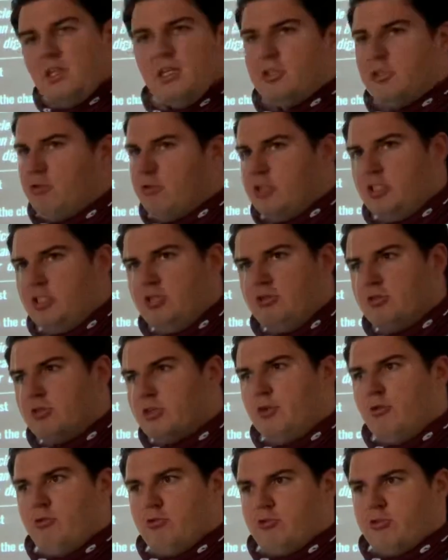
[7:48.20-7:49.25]
You could use
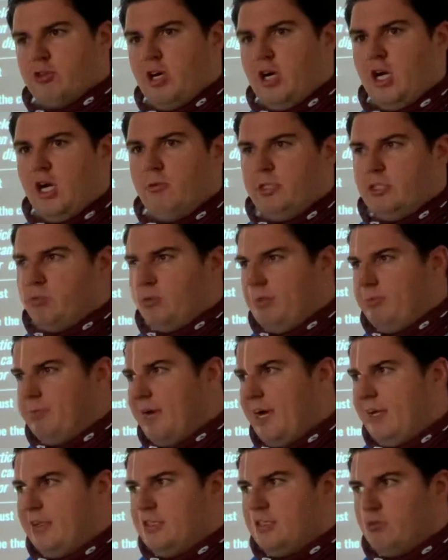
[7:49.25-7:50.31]
Google Draw, which we
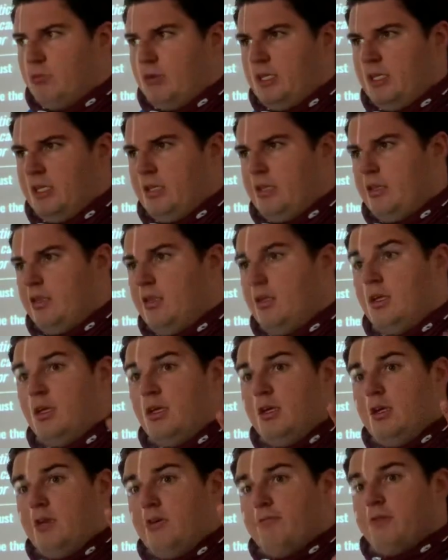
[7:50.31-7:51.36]
practiced with
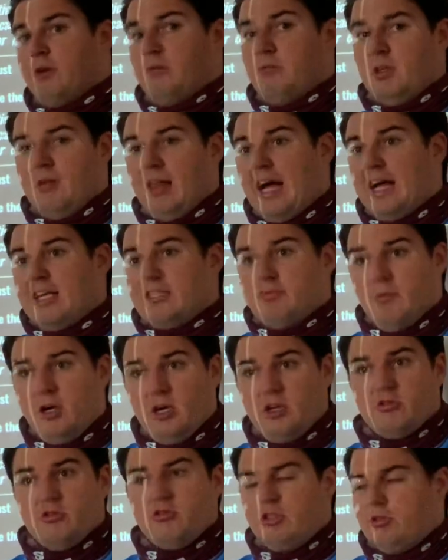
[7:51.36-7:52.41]
from the last
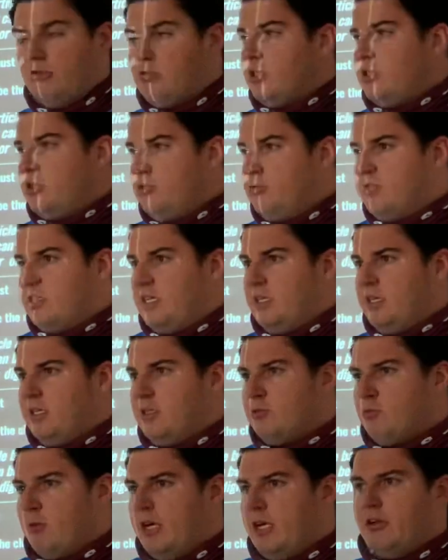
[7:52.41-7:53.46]
module. You could use it as
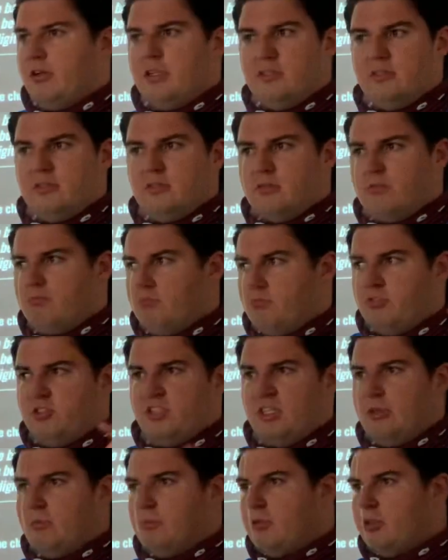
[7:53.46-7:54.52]
well. It's
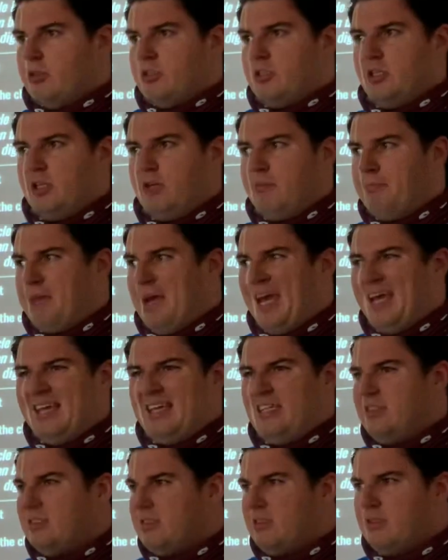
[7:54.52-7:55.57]
similar to
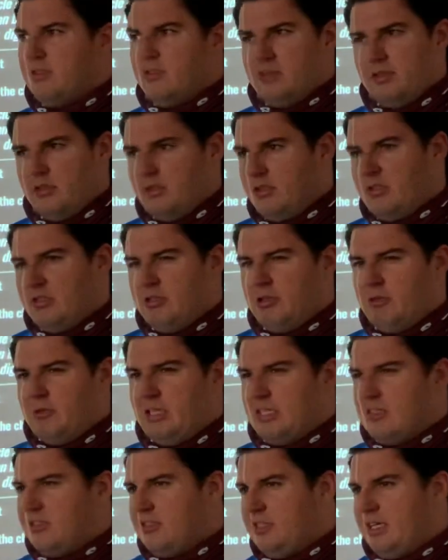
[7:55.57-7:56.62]
Paint to an
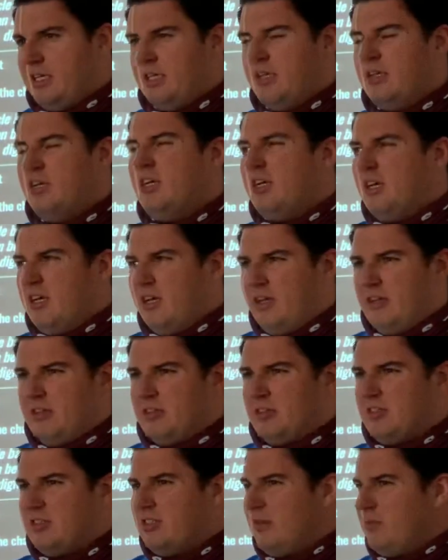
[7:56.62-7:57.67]
extent and
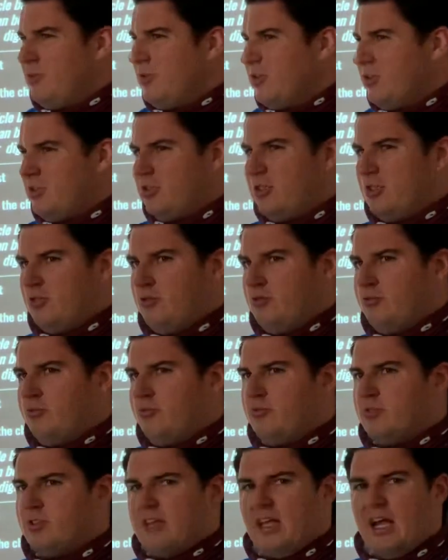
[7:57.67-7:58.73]
similar to
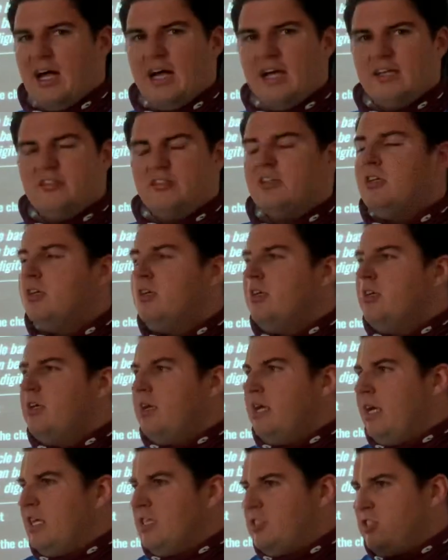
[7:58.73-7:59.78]
Slides.
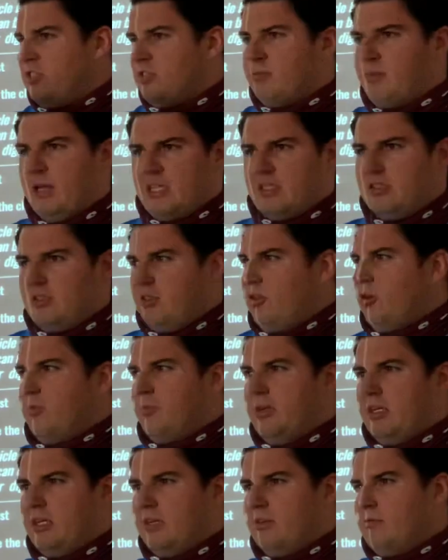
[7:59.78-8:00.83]
It just makes it a little
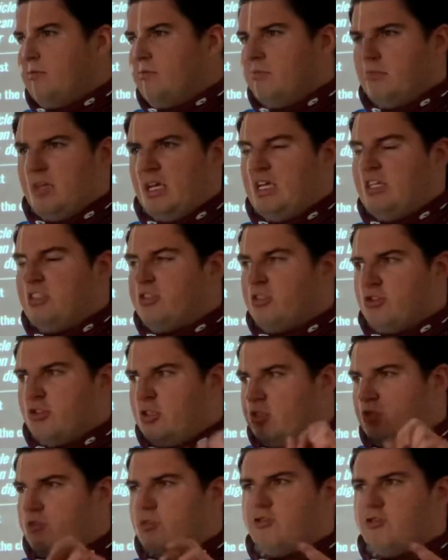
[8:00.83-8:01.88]
bit easier
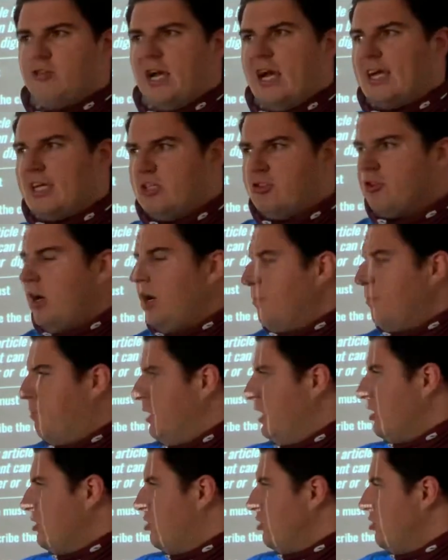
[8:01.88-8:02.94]
to drag and drop
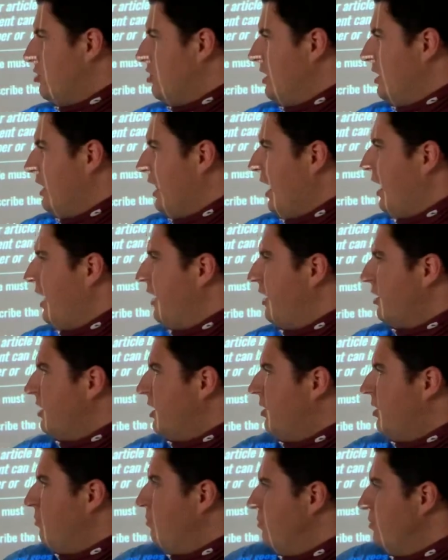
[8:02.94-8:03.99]
pictures in that
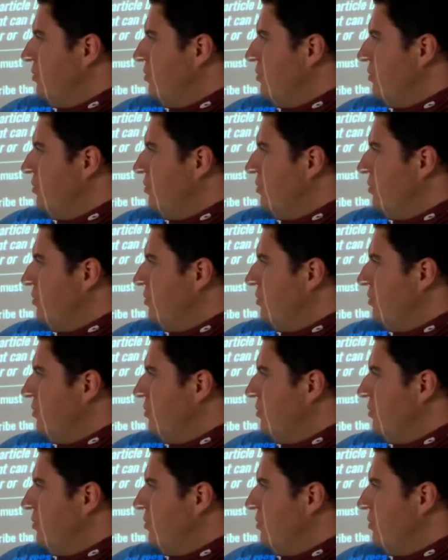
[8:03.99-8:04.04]
area.